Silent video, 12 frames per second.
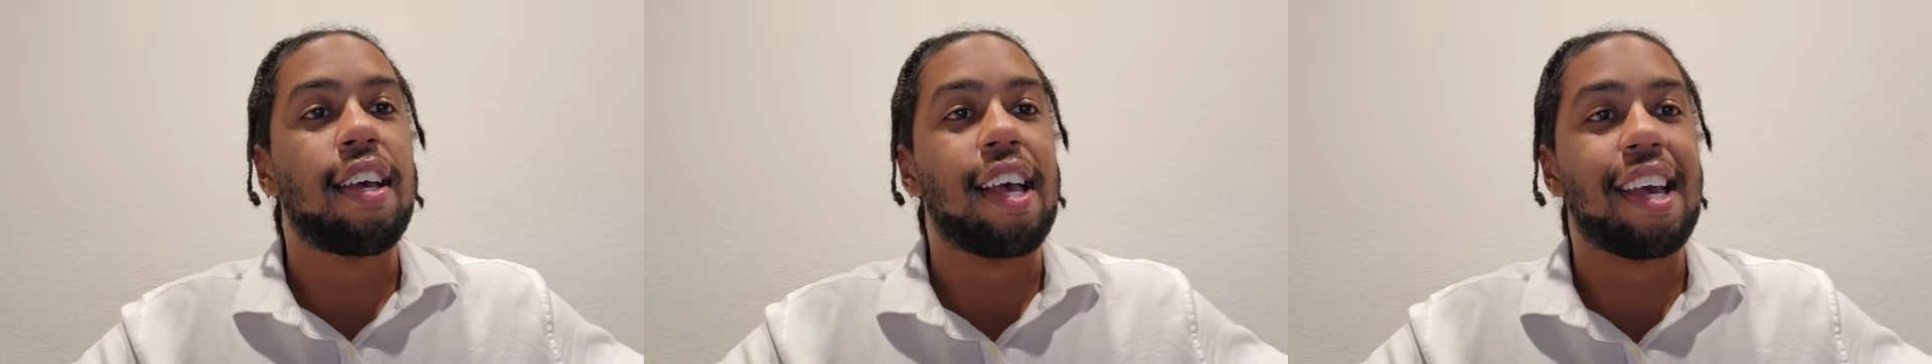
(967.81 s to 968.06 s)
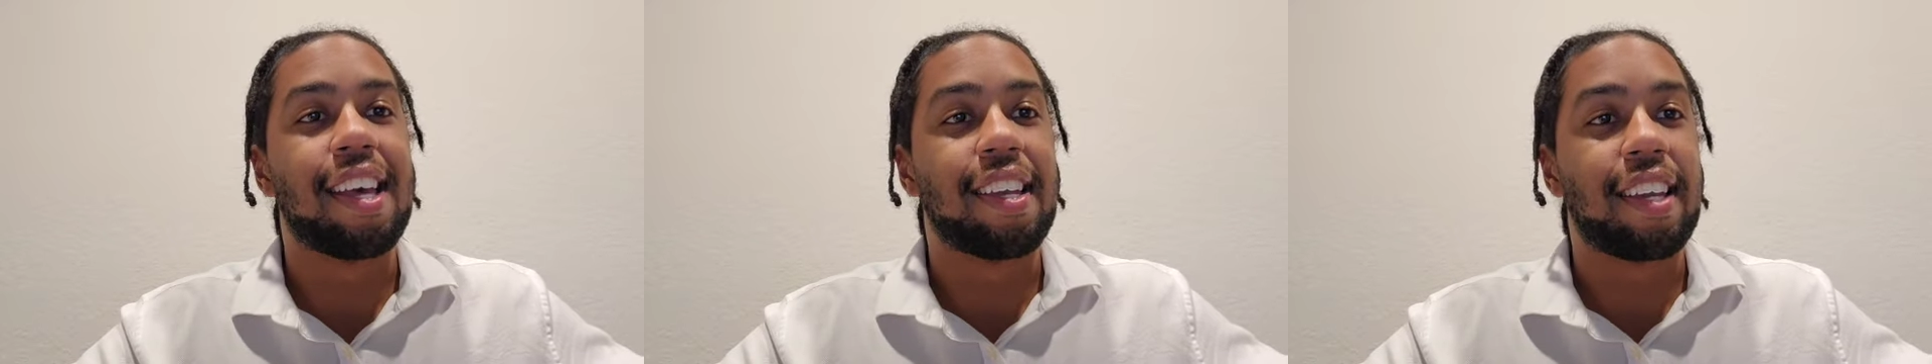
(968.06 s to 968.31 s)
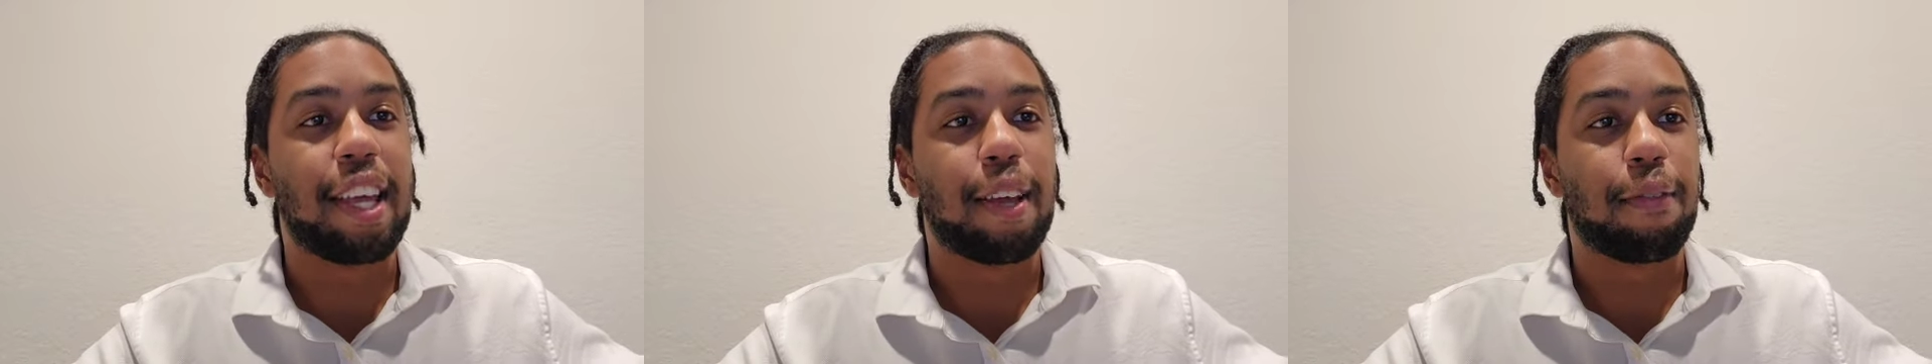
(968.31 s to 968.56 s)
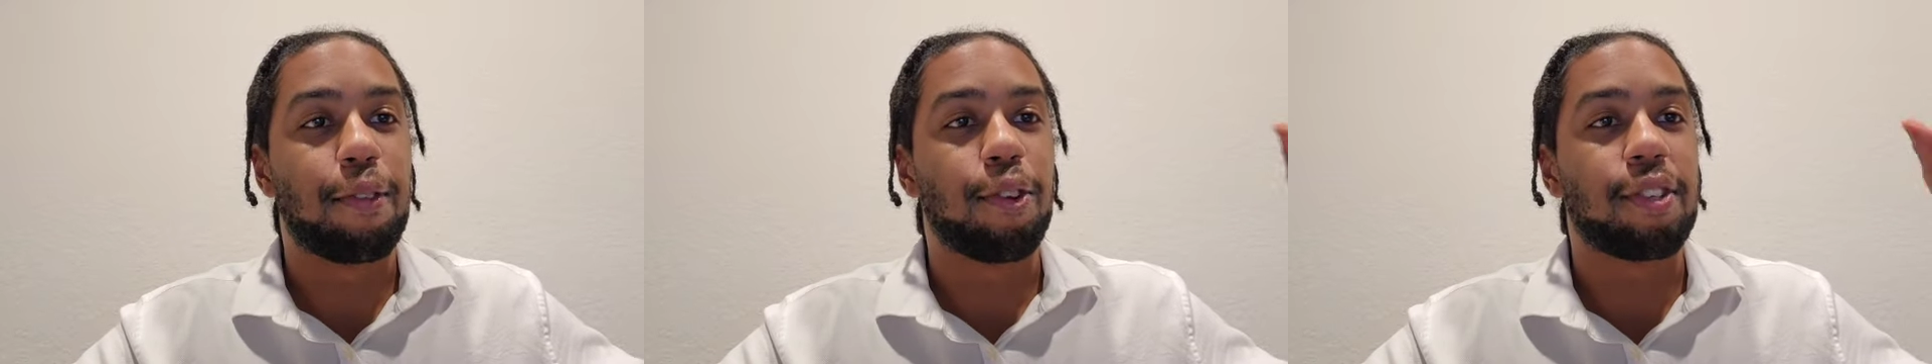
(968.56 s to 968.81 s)
And if
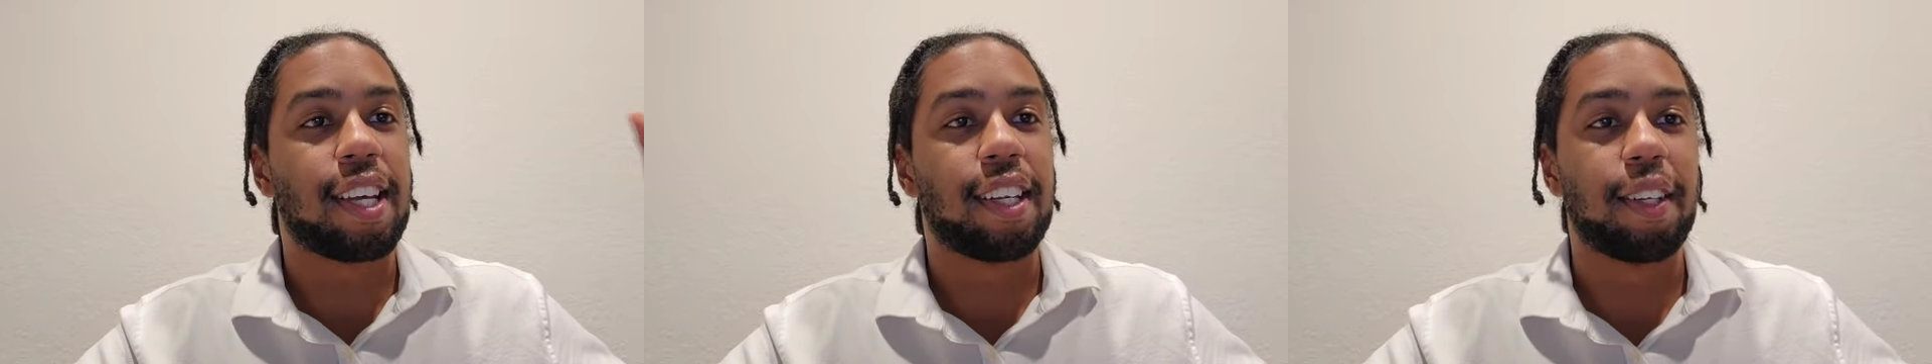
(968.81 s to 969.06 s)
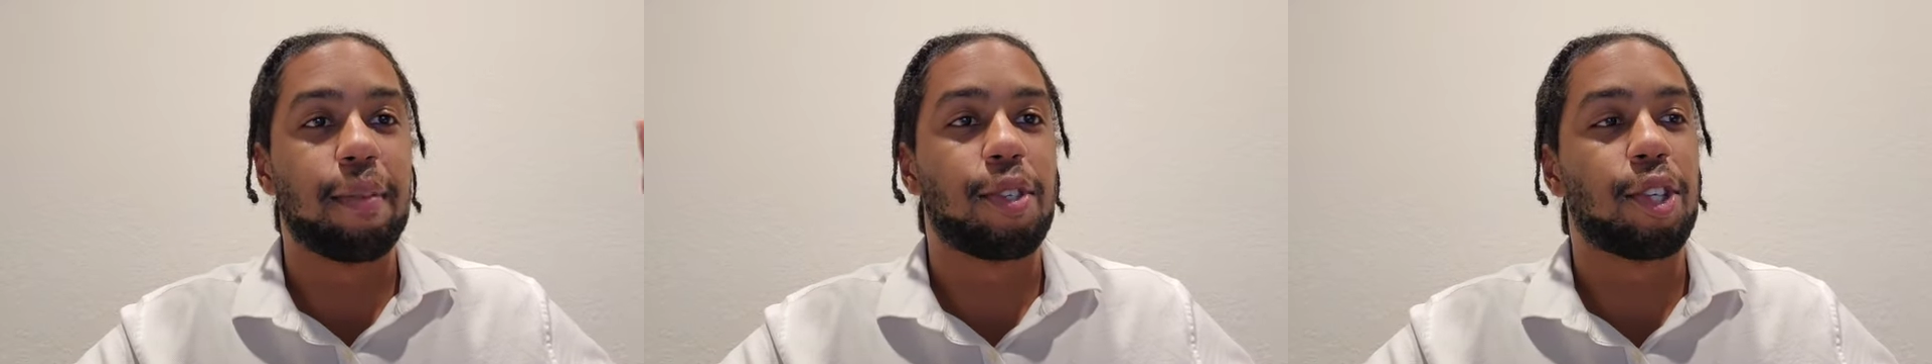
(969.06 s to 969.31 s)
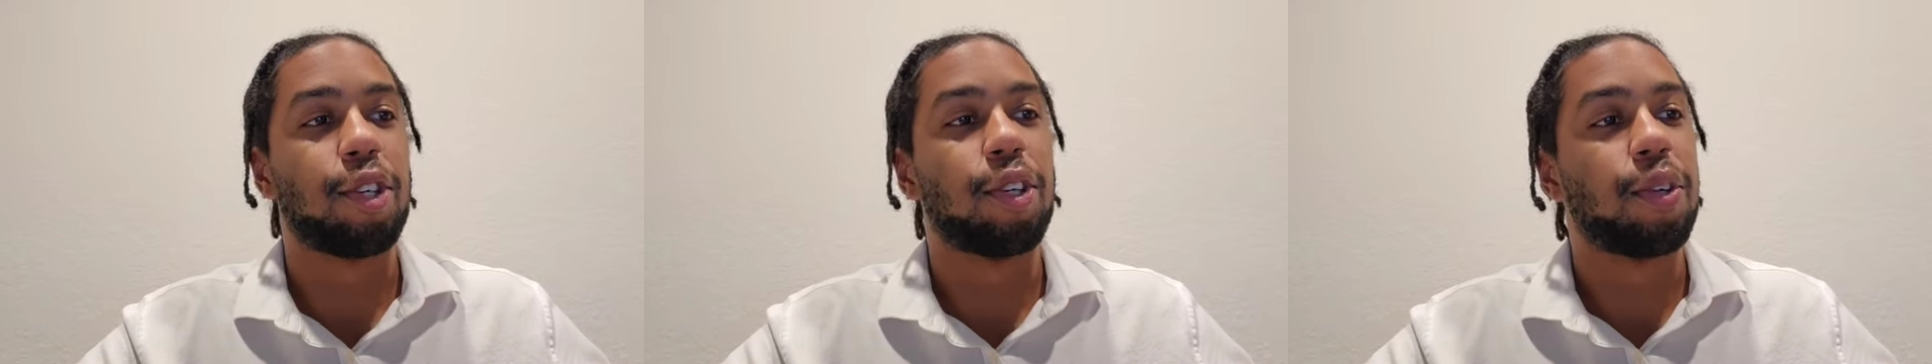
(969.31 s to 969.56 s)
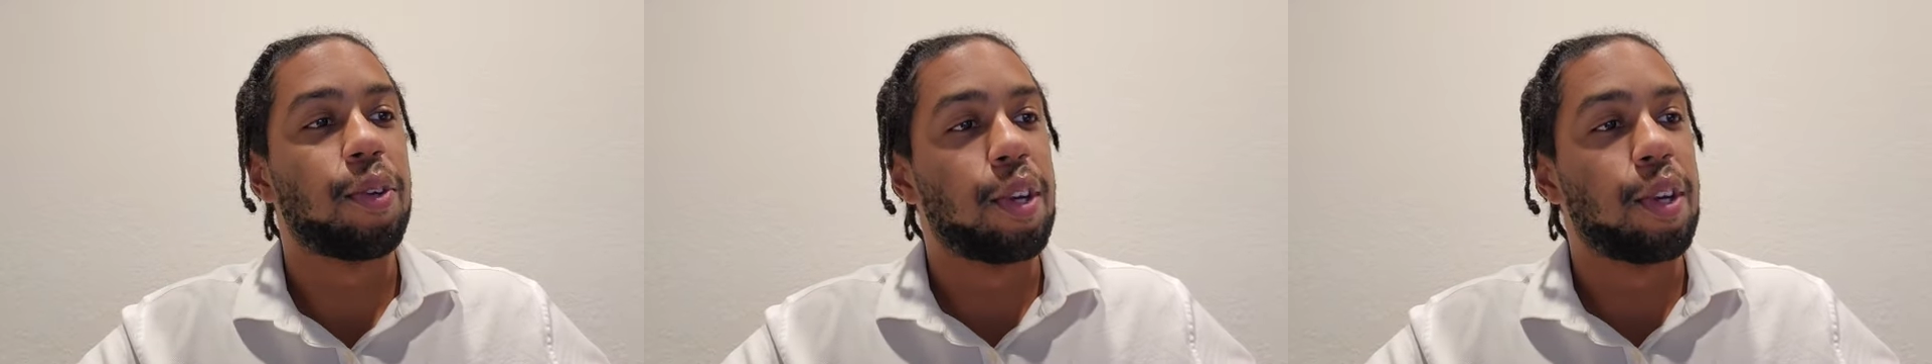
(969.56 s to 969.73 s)
you're telling them to